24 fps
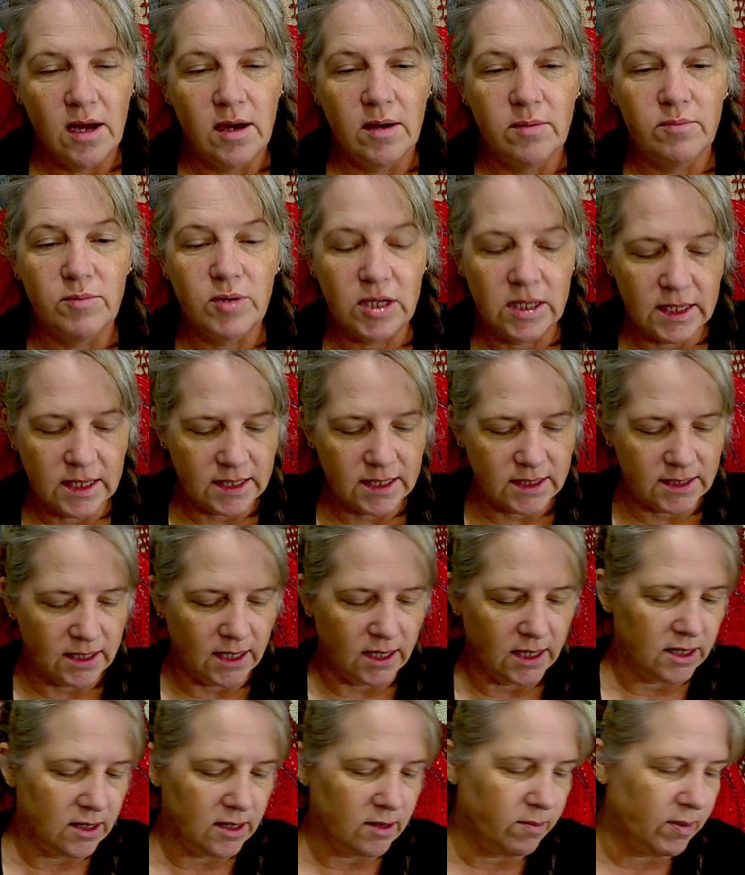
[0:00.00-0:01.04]
I'm really
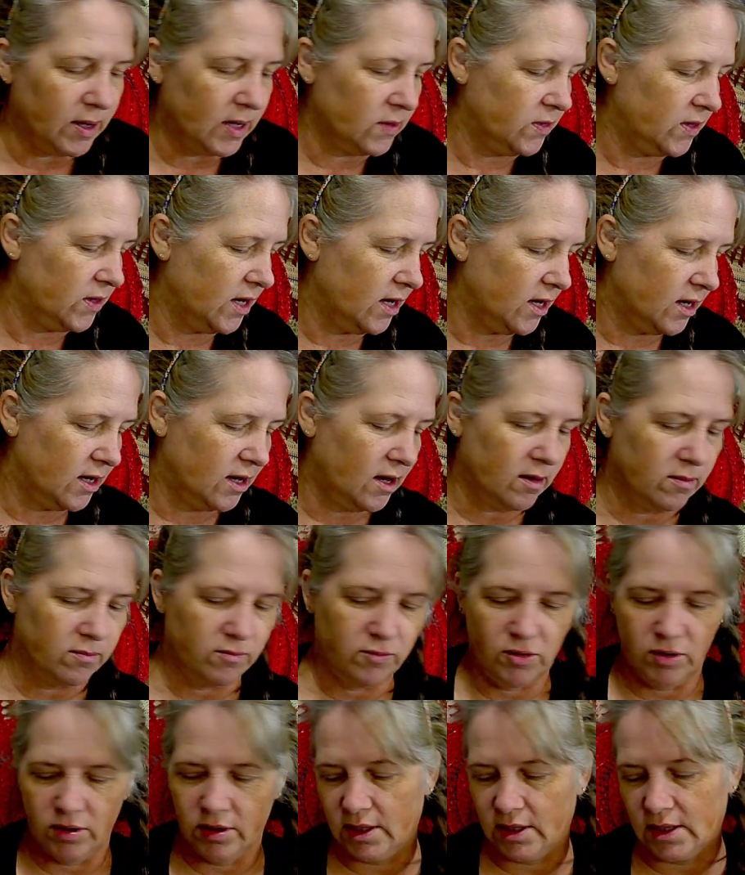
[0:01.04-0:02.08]
excited about that. I'm
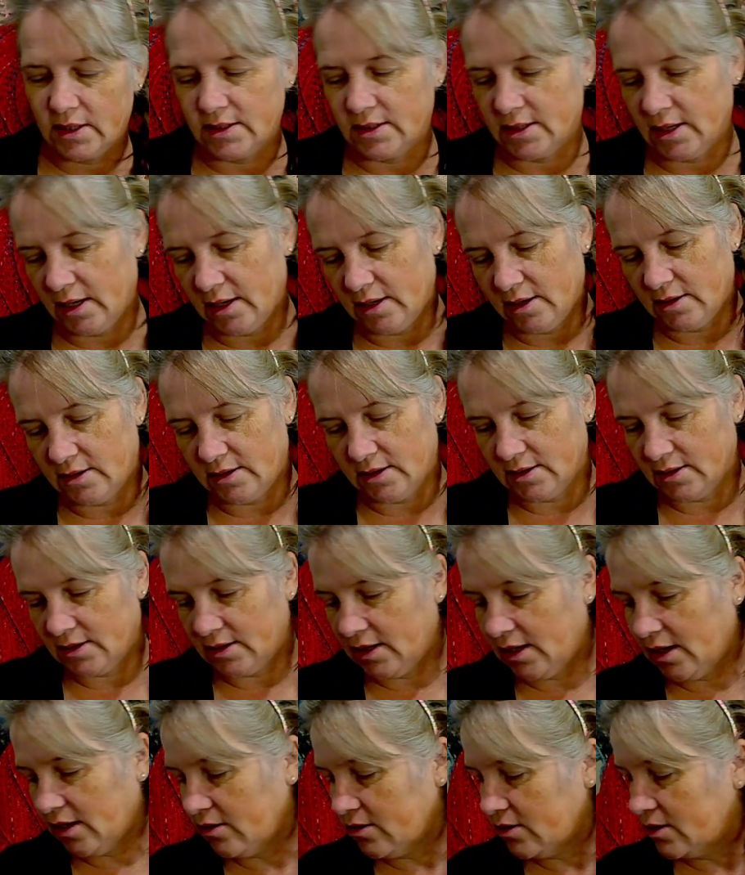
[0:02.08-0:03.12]
really excited to see
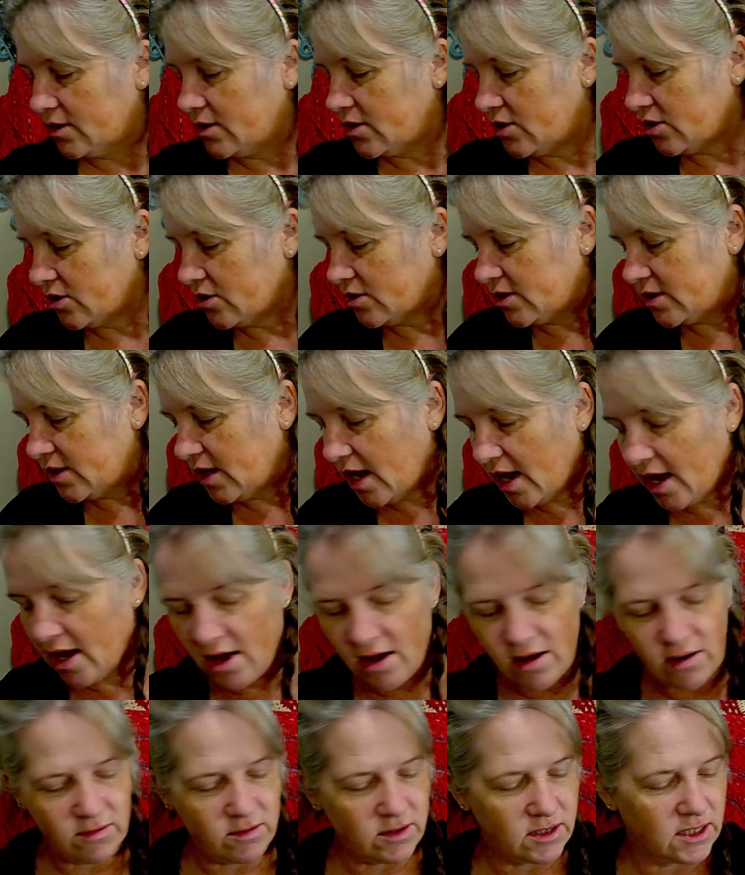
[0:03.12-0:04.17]
how this turns
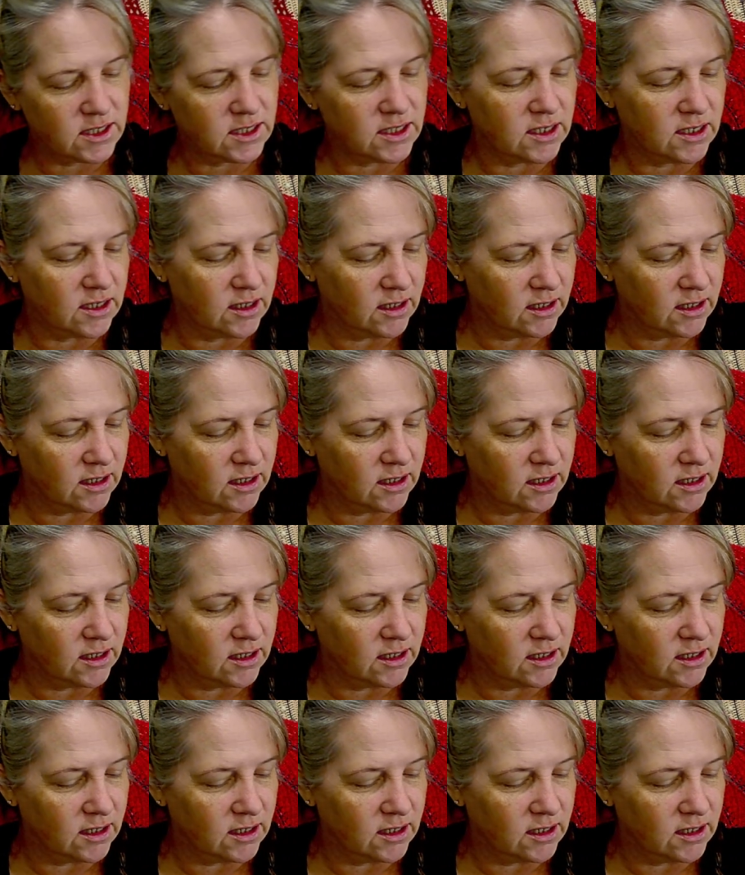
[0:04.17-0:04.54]
out.